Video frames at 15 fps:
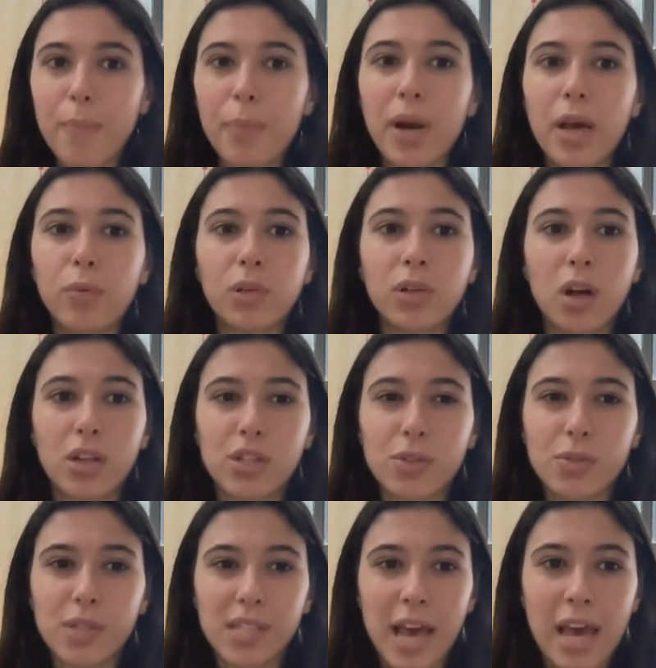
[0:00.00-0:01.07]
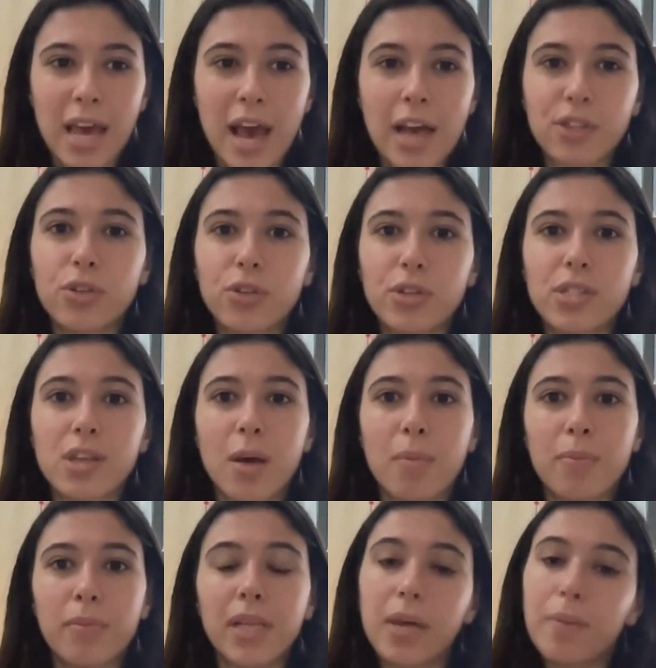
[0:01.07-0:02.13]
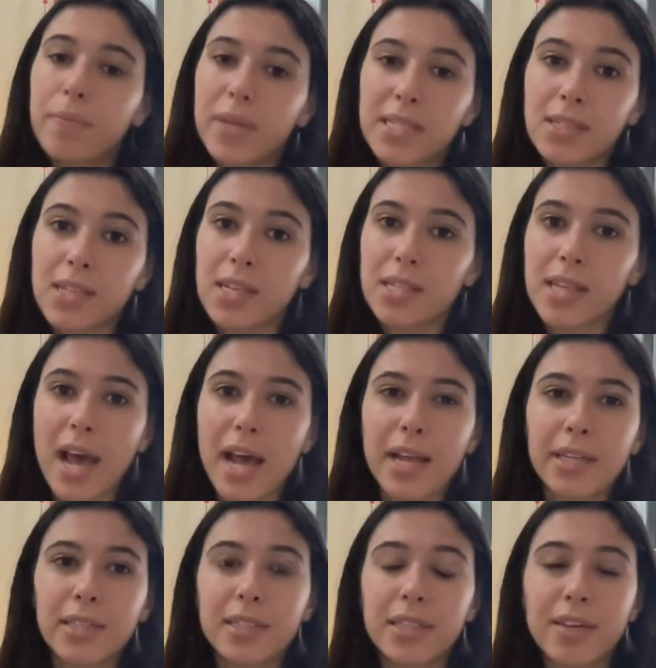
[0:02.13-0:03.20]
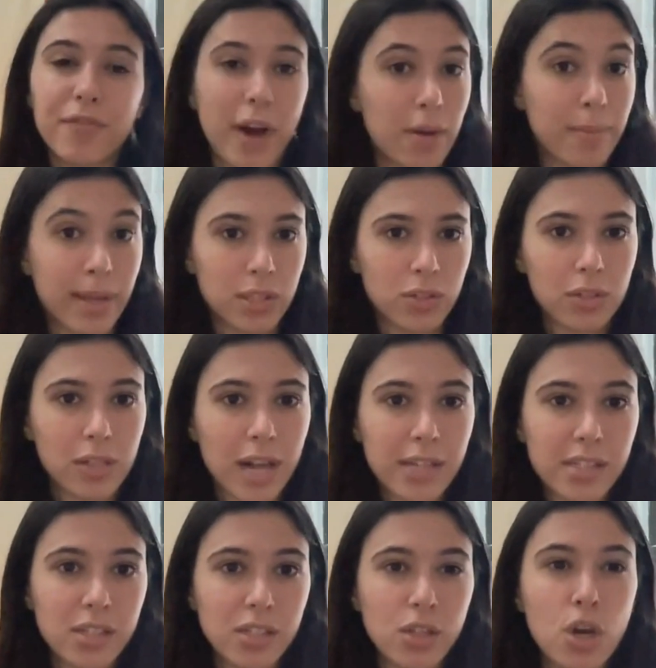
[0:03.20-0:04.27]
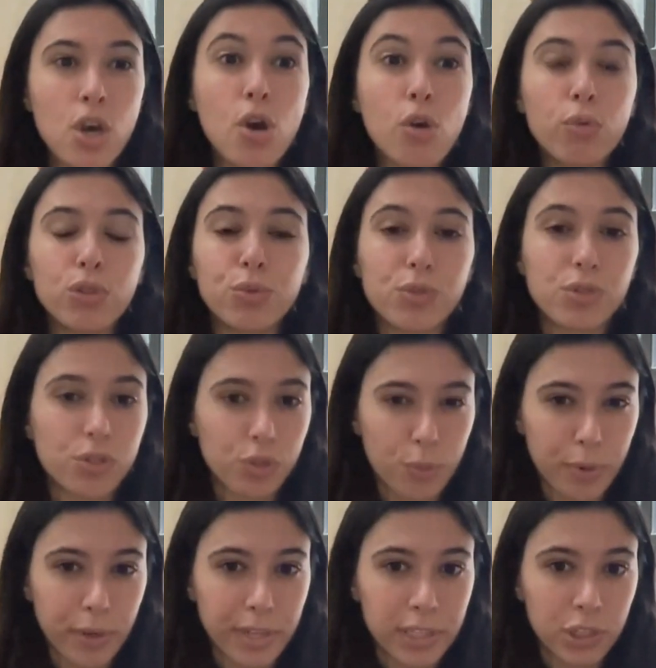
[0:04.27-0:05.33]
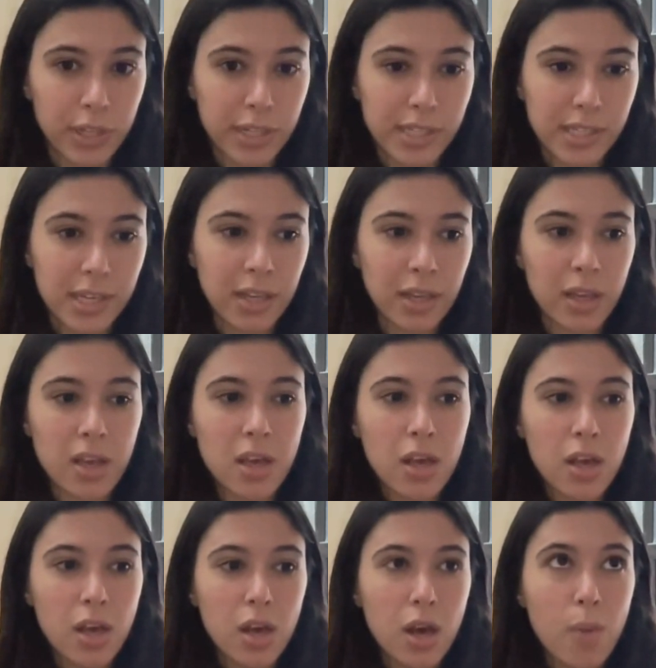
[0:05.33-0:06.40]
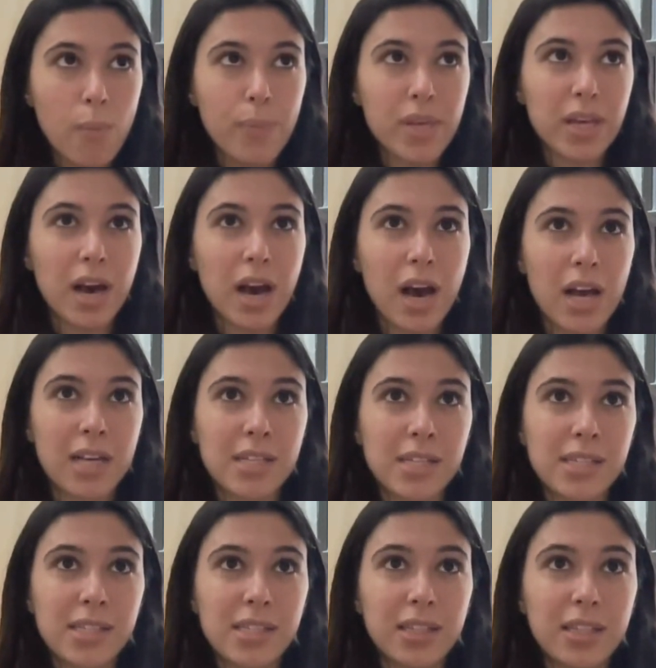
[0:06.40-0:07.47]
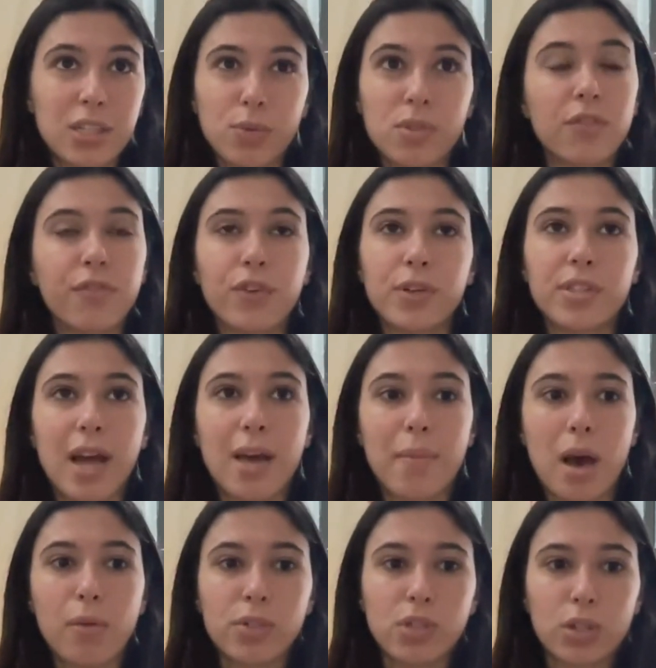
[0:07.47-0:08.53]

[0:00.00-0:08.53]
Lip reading: But I will also say I took some like business and environmental classes, which was super interesting because this was the first time I was